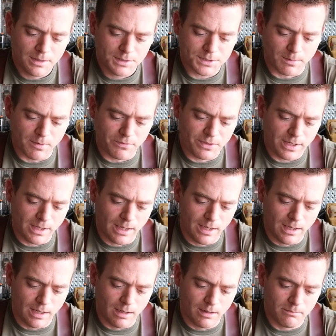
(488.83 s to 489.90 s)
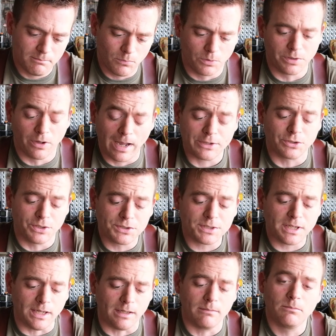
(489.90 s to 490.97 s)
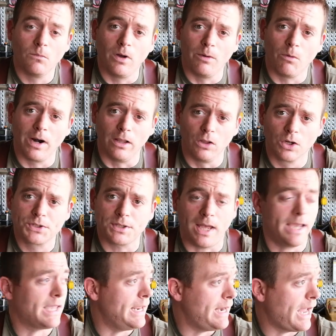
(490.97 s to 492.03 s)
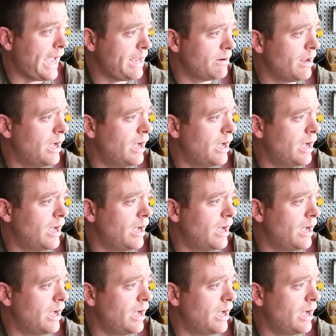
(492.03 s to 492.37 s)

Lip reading: well, you'll actually see what it looks like at night.